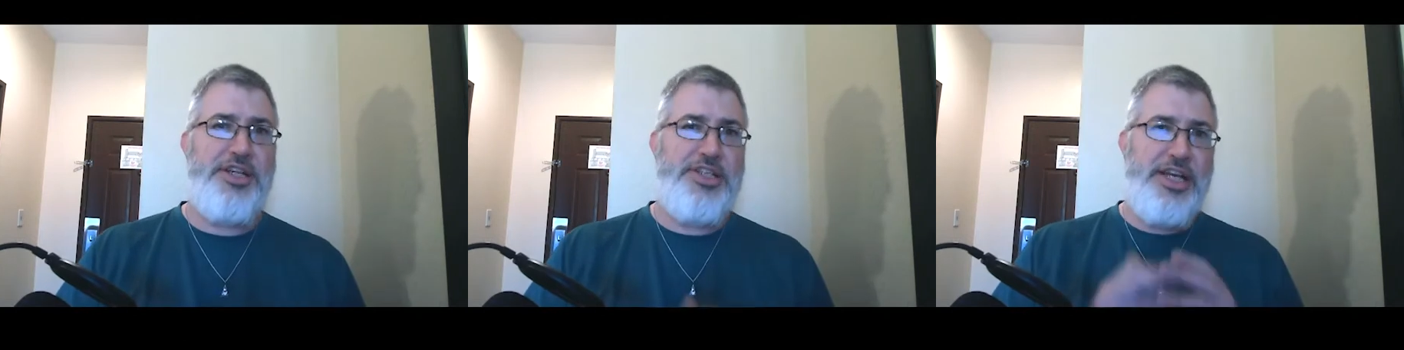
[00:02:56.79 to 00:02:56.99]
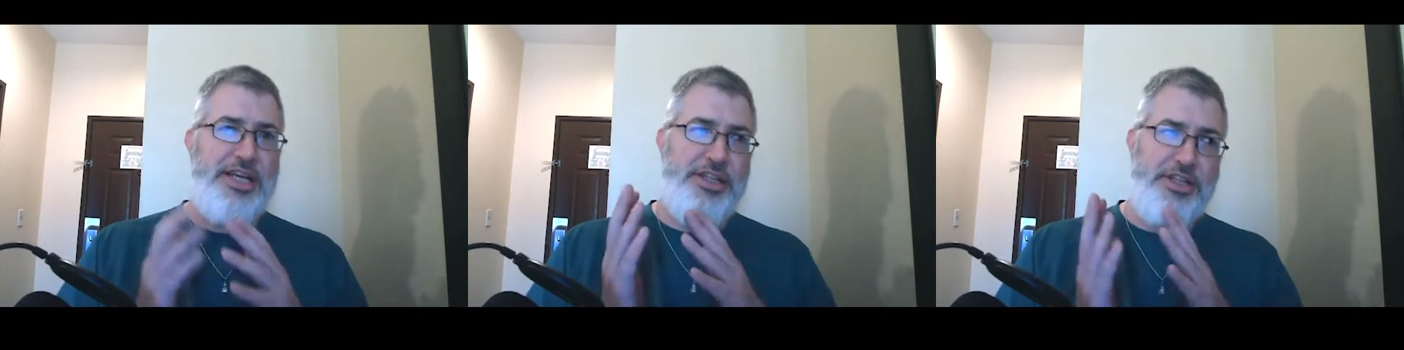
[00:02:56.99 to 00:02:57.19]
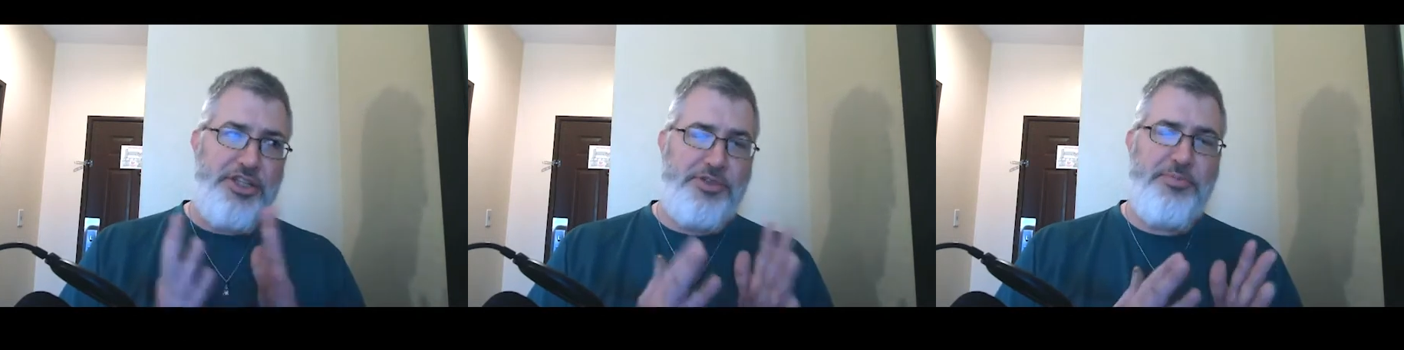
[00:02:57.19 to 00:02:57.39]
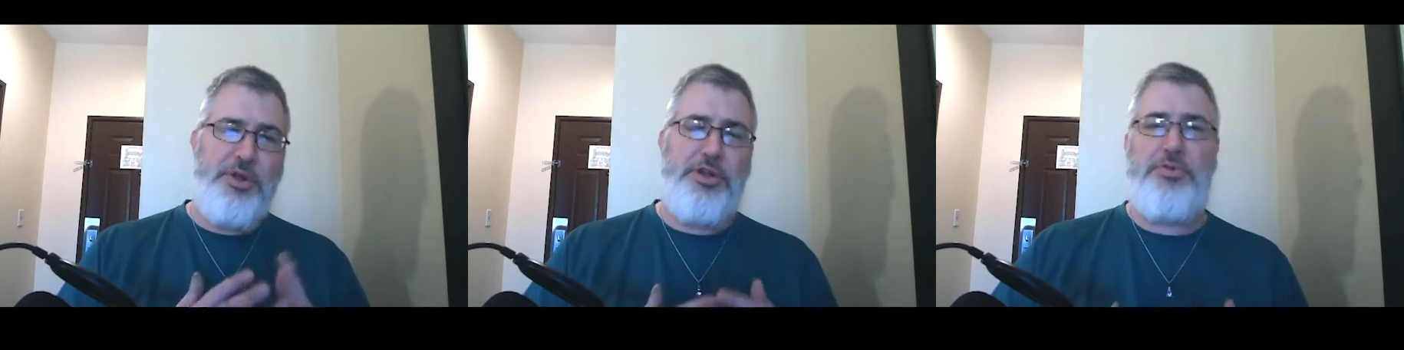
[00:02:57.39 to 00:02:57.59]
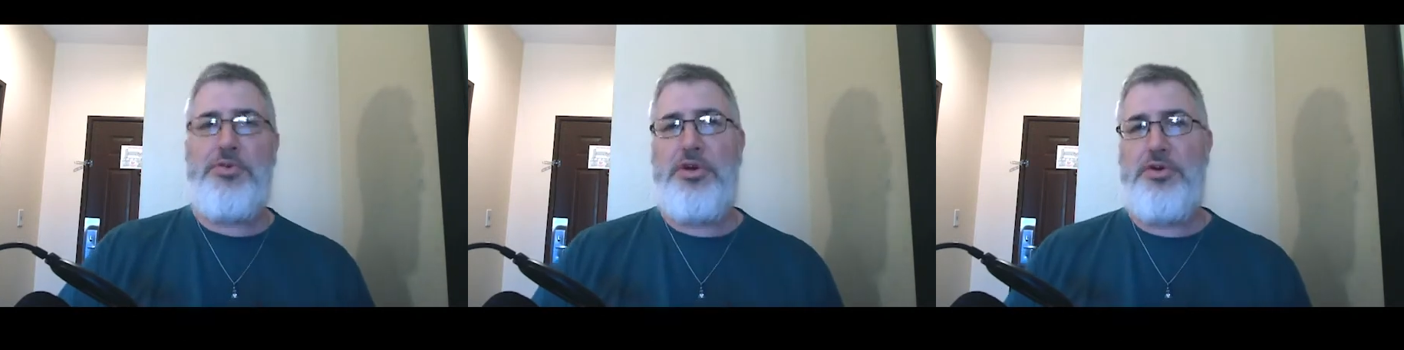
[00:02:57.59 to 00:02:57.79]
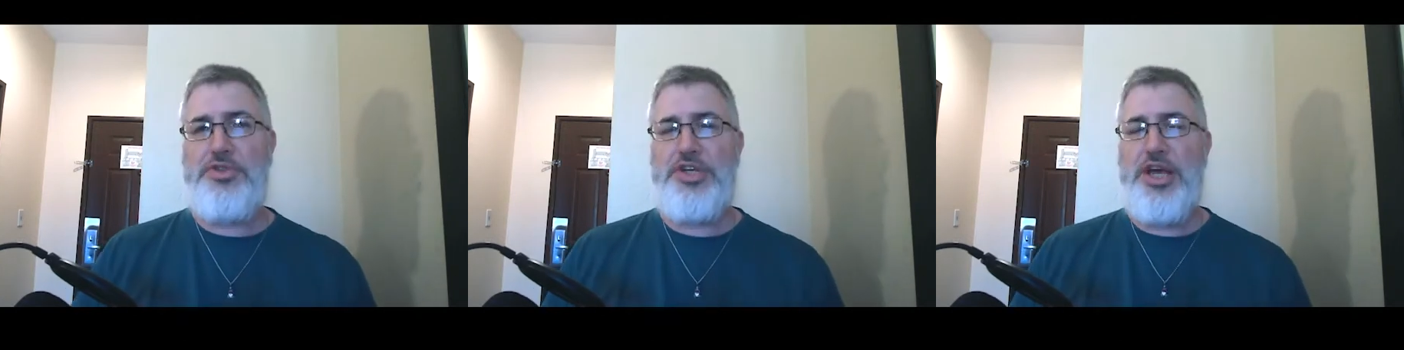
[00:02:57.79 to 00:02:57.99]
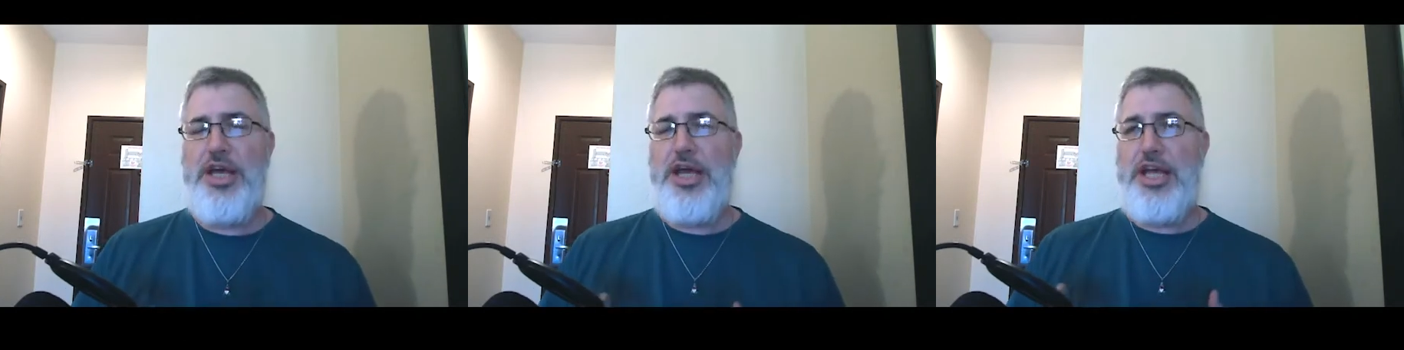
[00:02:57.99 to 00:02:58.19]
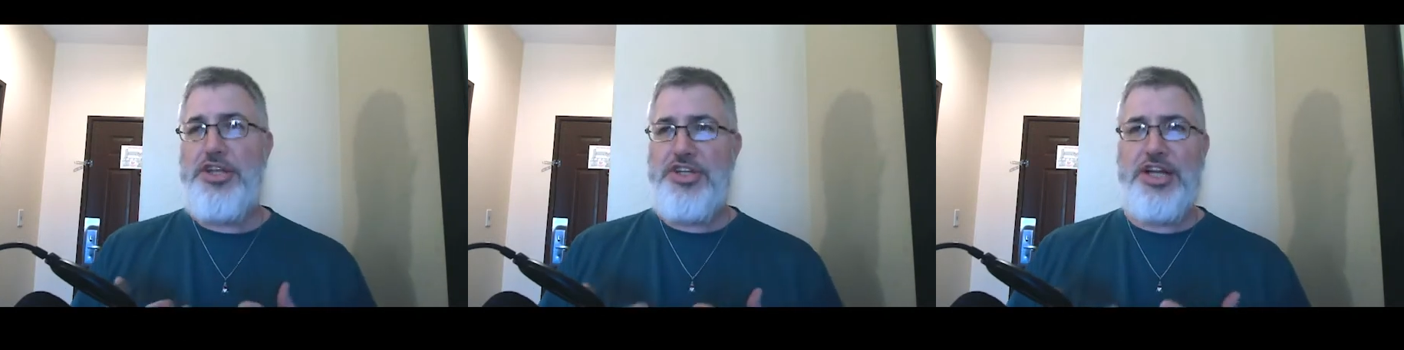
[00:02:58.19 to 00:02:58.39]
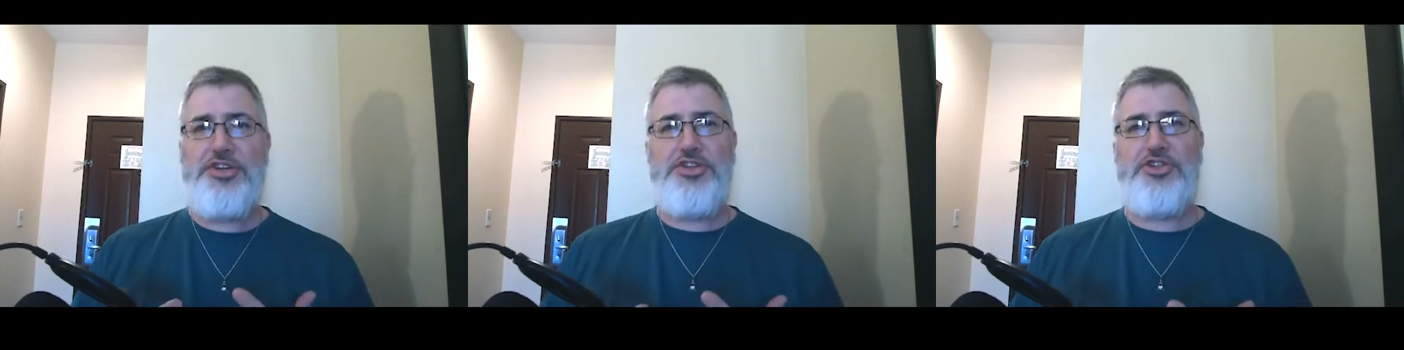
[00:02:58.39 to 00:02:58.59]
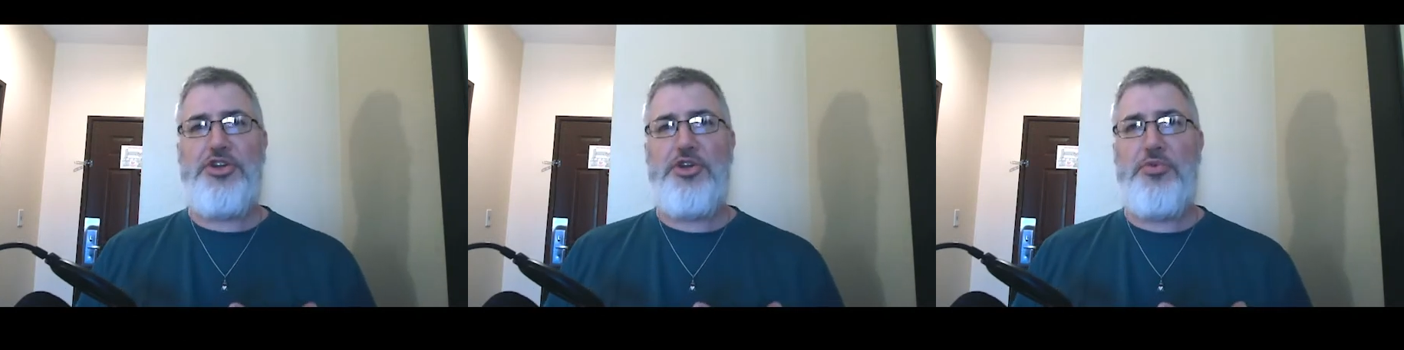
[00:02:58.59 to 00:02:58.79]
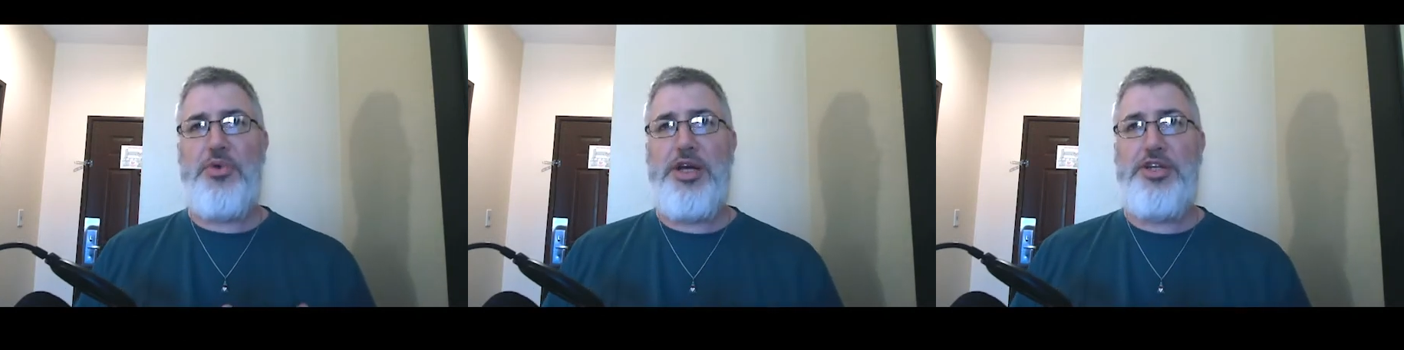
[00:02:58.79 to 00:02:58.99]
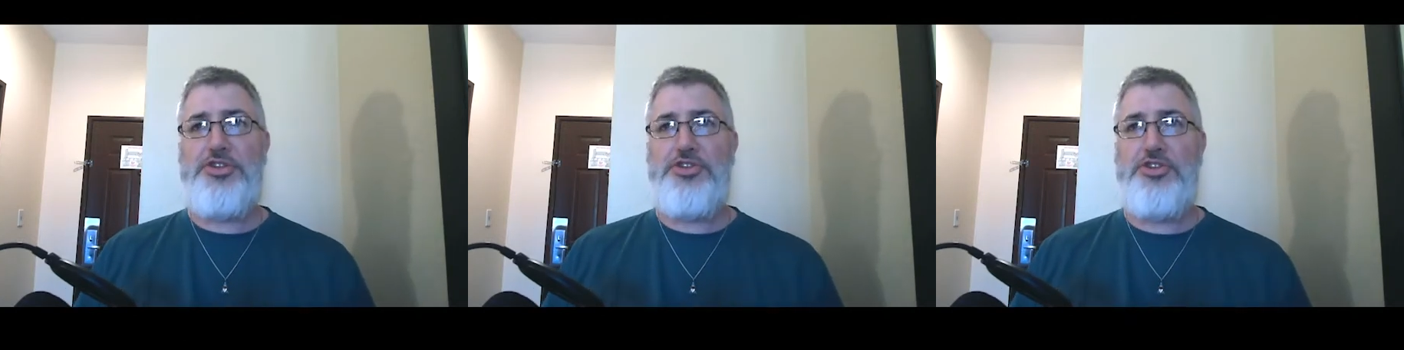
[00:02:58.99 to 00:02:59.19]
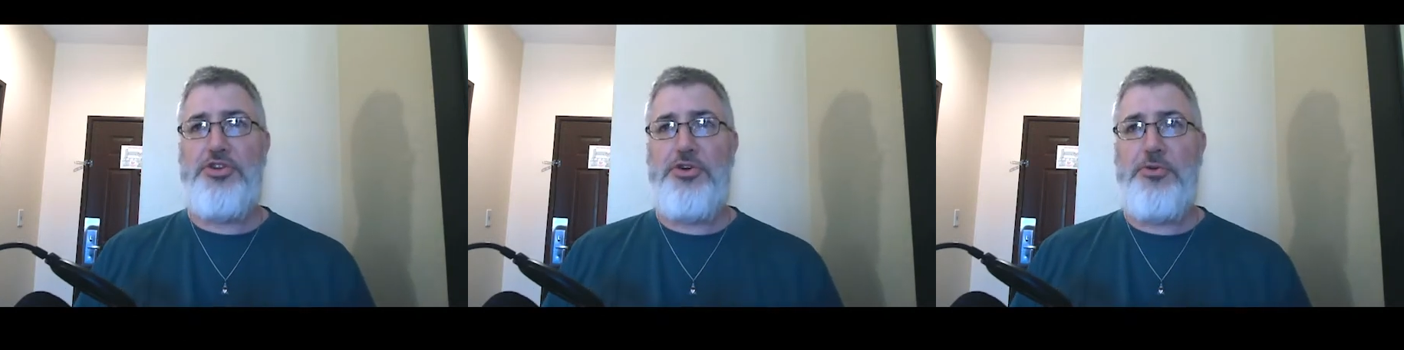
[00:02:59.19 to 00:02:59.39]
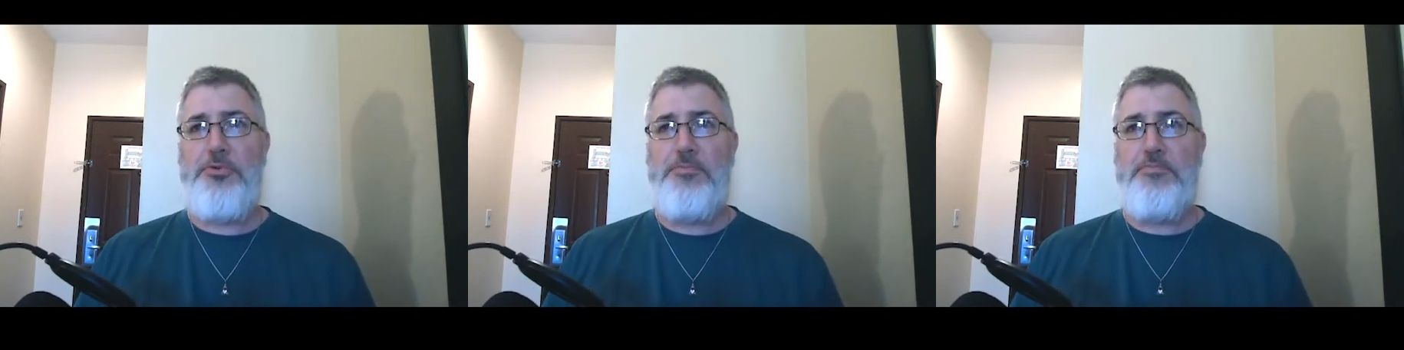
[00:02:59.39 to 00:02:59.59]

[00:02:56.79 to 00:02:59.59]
taking these smaller roads is not just a good way to